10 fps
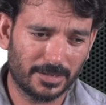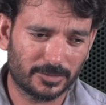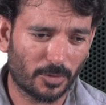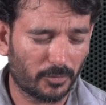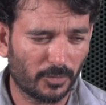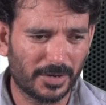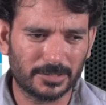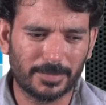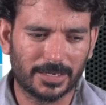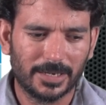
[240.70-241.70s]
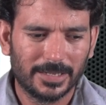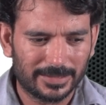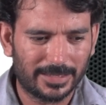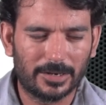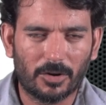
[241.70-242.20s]
softwares, but
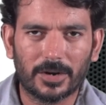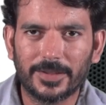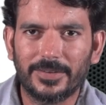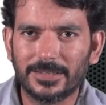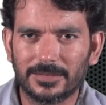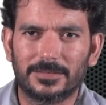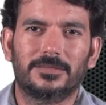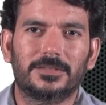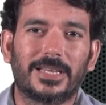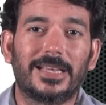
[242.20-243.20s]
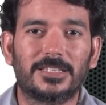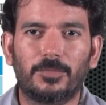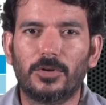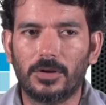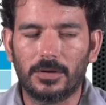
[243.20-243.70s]
they are not giving
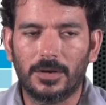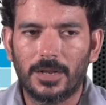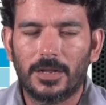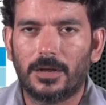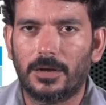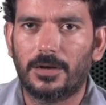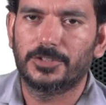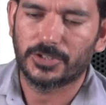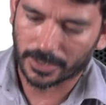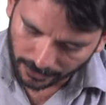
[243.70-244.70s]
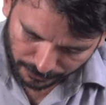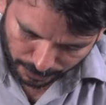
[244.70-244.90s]
sizable chunk of